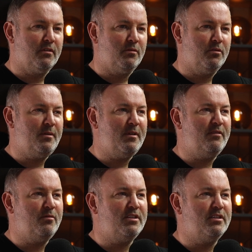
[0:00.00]
What about
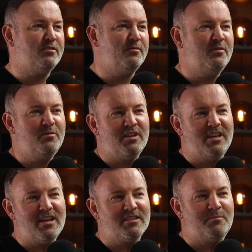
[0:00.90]
if we did something with a
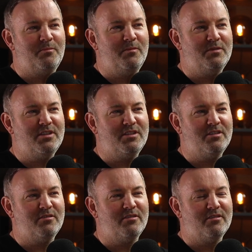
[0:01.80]
guest
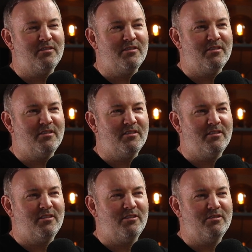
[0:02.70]
musician?
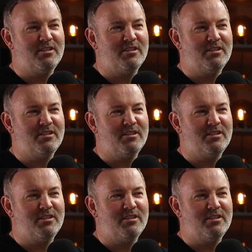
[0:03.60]
Or